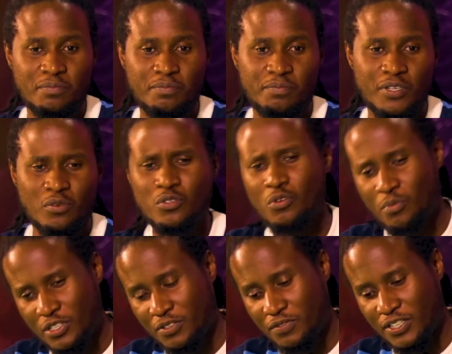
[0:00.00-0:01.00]
but also
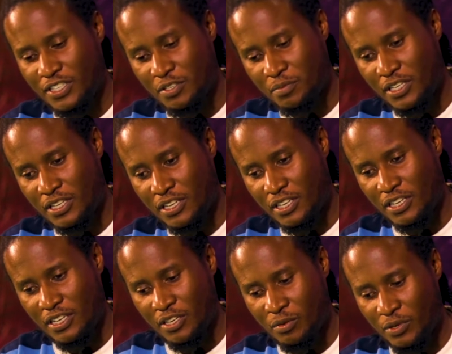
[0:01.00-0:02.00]
motivated me
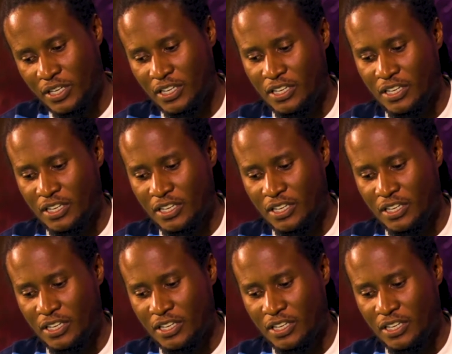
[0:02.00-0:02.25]
in a way.